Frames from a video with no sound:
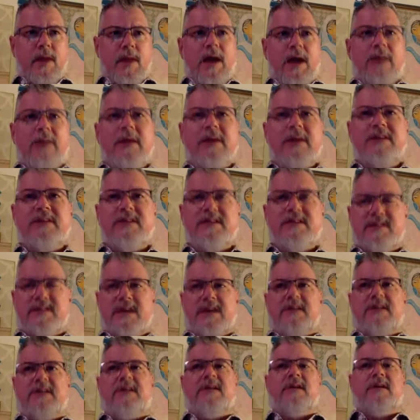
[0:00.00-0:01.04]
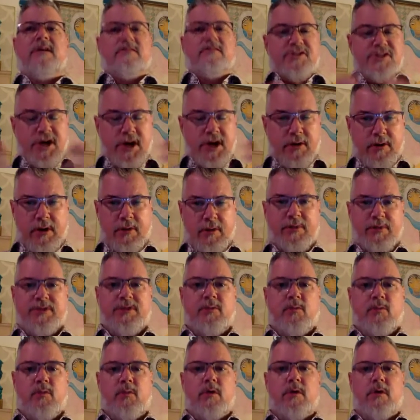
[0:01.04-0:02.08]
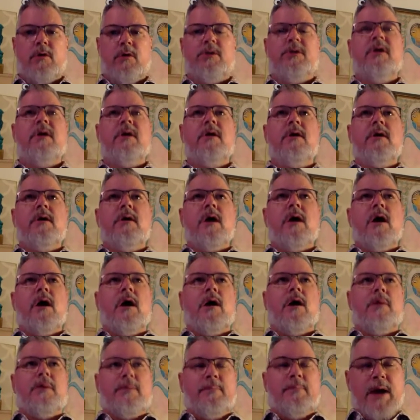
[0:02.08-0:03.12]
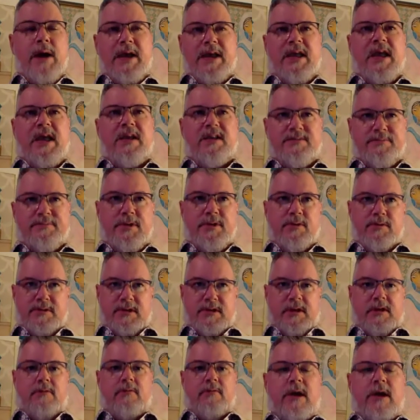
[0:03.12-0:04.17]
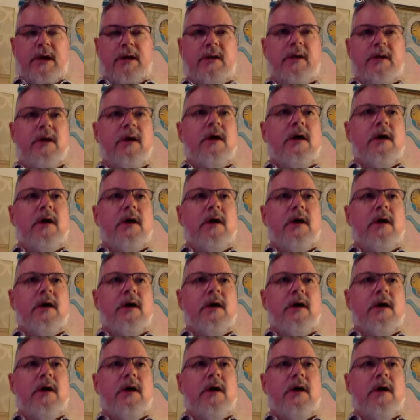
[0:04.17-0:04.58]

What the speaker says: I like this idea of sharing with the world, in my case, music, right?